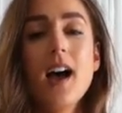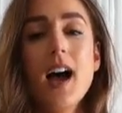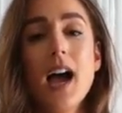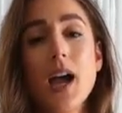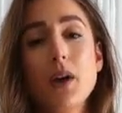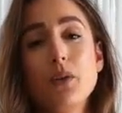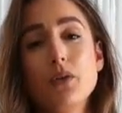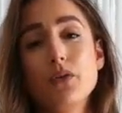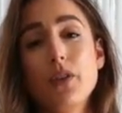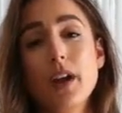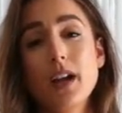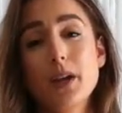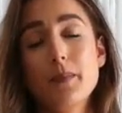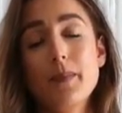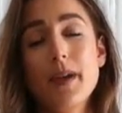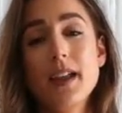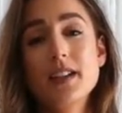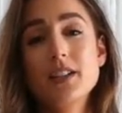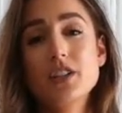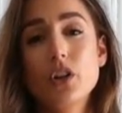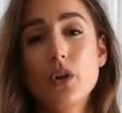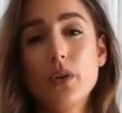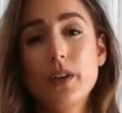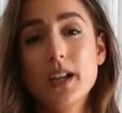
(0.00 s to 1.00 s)
I would
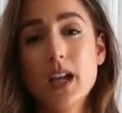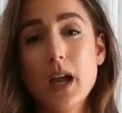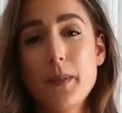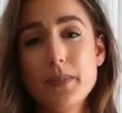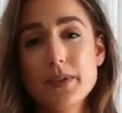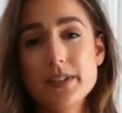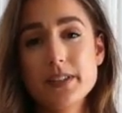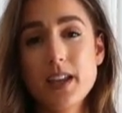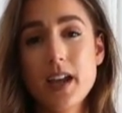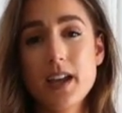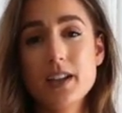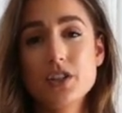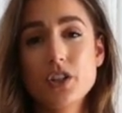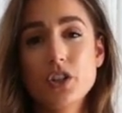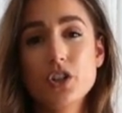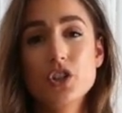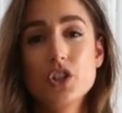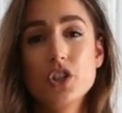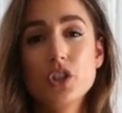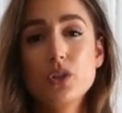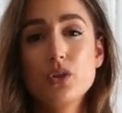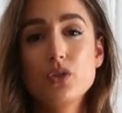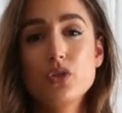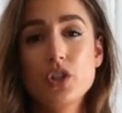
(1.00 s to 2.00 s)
recommend going up a size or
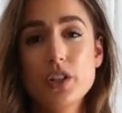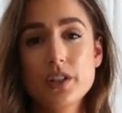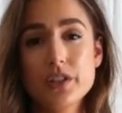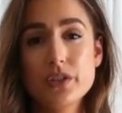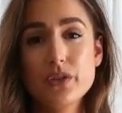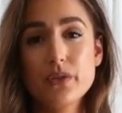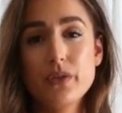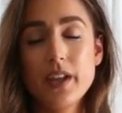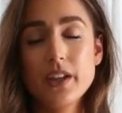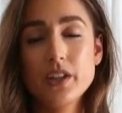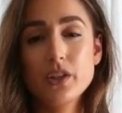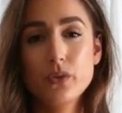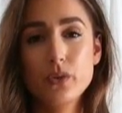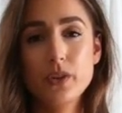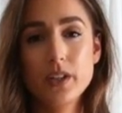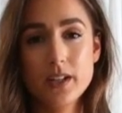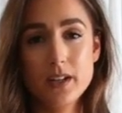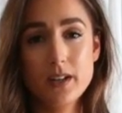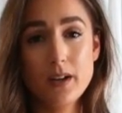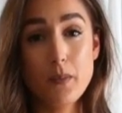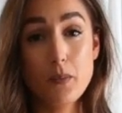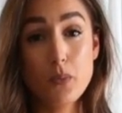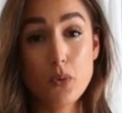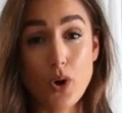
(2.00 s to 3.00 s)
two just so that you
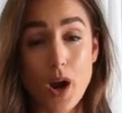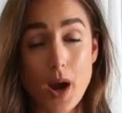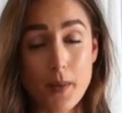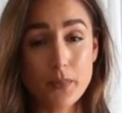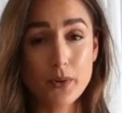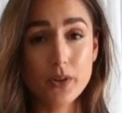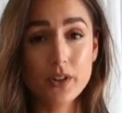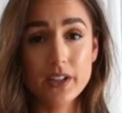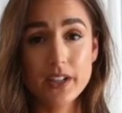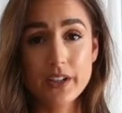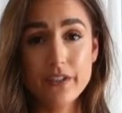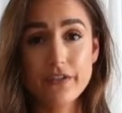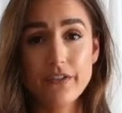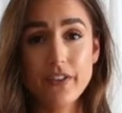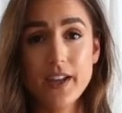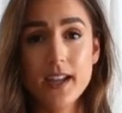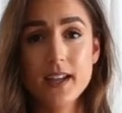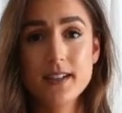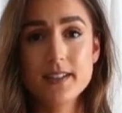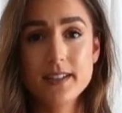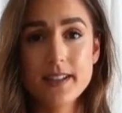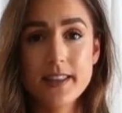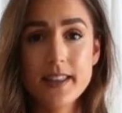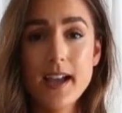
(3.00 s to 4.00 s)
can properly fit
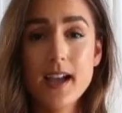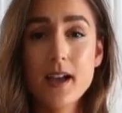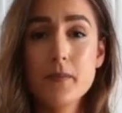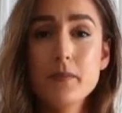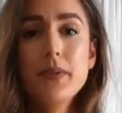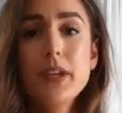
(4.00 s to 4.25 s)
into them.